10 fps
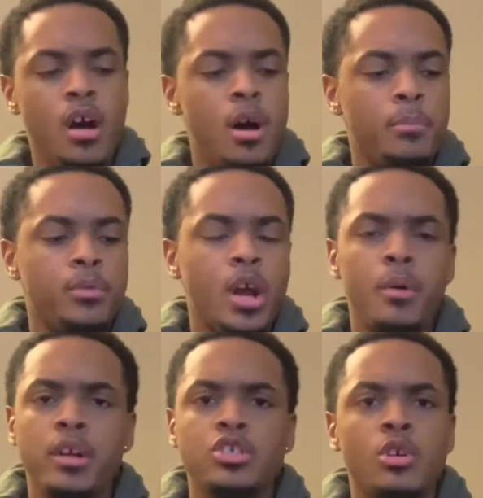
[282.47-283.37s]

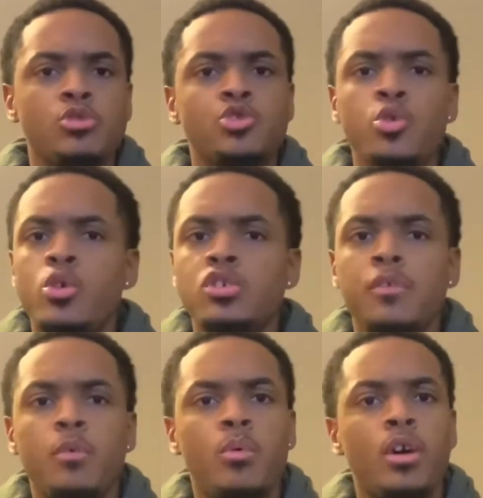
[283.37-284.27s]
Derrick Jones Jr.'s of
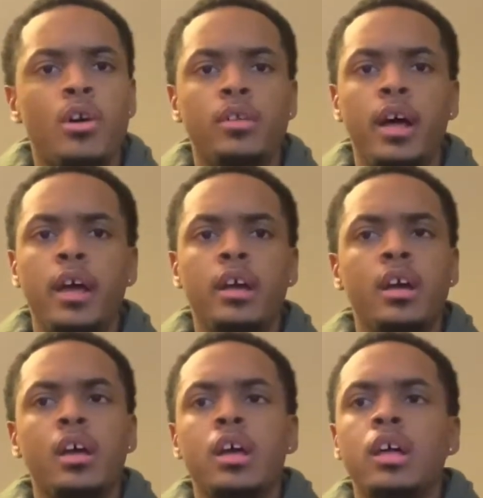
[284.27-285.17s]
the world. Like,
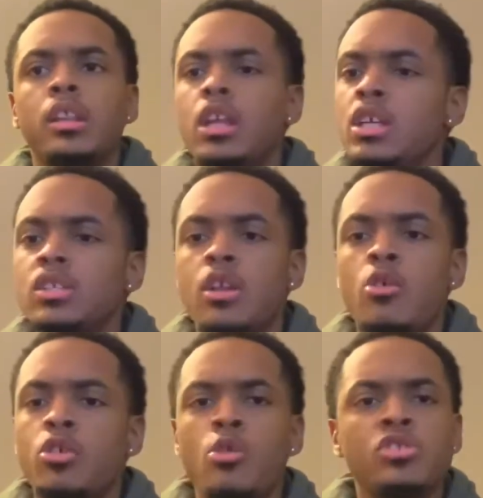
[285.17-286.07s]

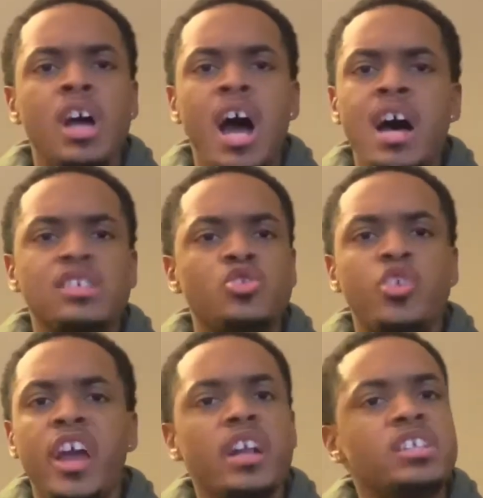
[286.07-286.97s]
those guys, you
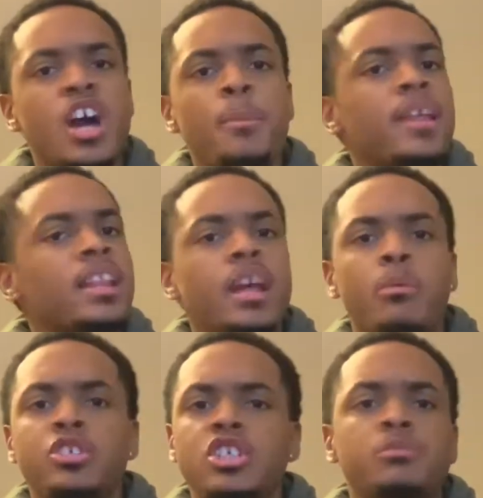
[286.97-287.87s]
can't tell me that they
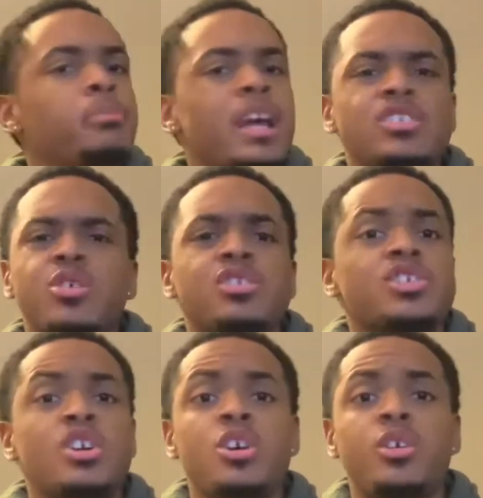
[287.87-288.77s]
were just based on
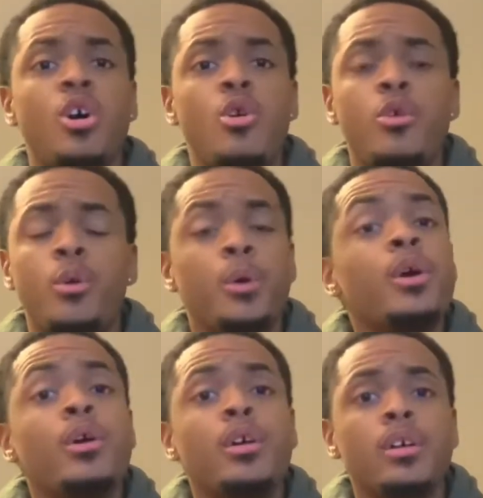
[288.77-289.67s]
skill their whole
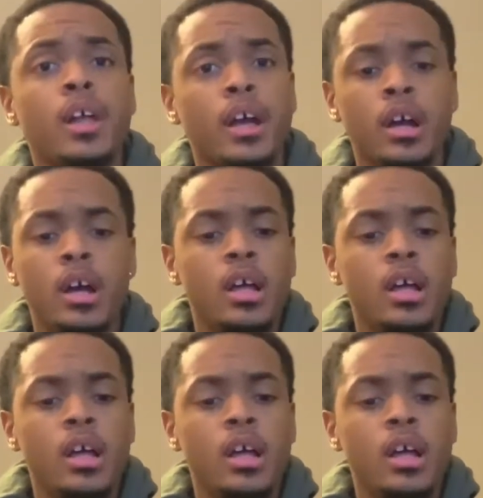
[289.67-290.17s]
career. Like,